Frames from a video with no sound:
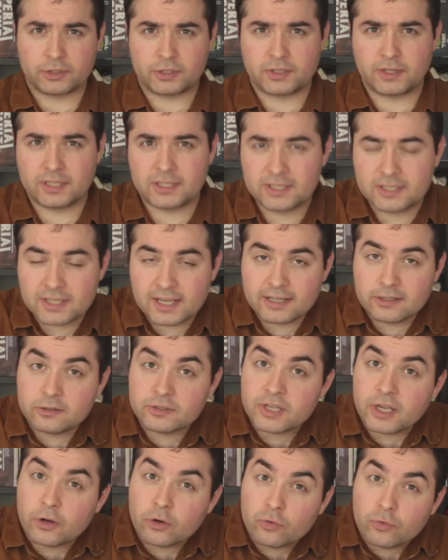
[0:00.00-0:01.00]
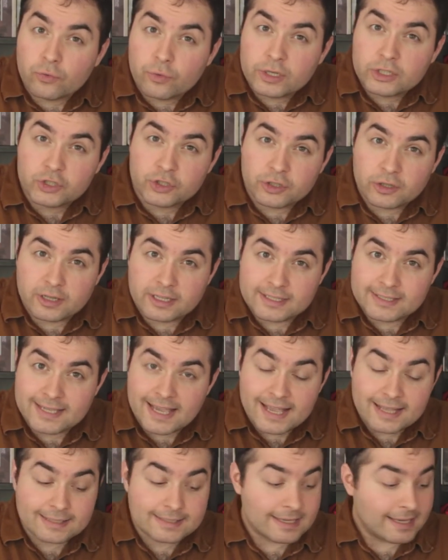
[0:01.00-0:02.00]
to the designer's original
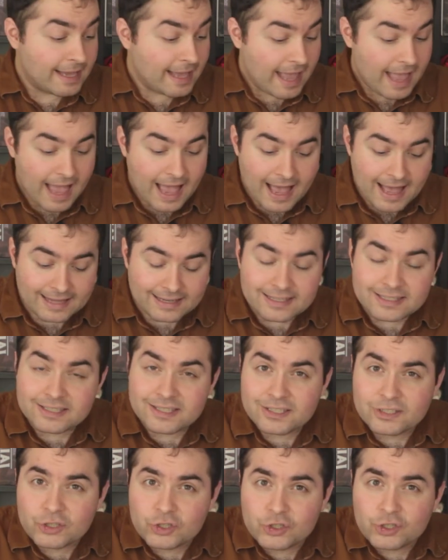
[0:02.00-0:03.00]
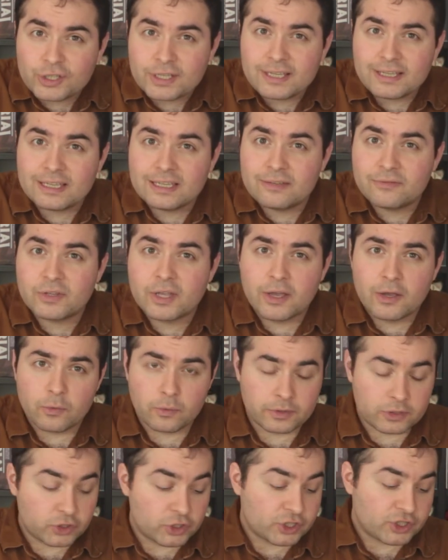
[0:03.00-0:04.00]
intent, and it's achieved
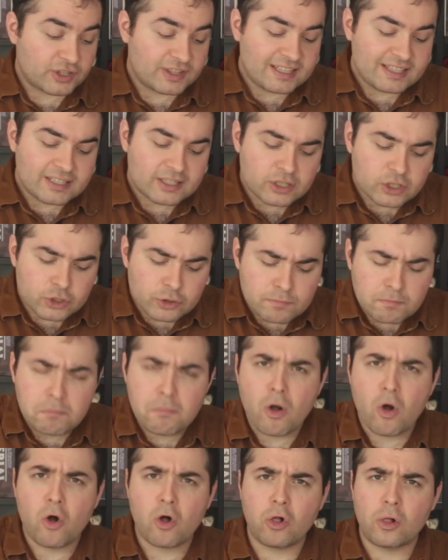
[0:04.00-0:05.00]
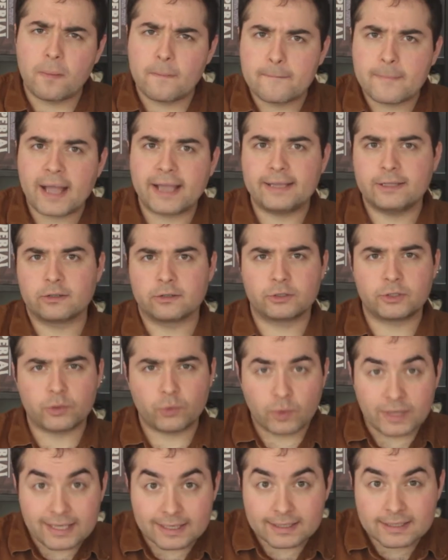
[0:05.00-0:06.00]
with just these small minor
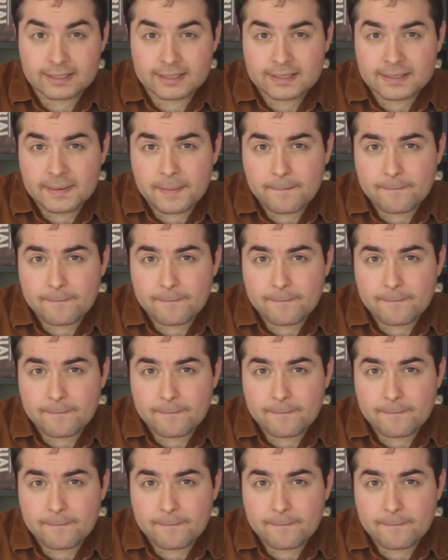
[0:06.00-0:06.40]
tweaks.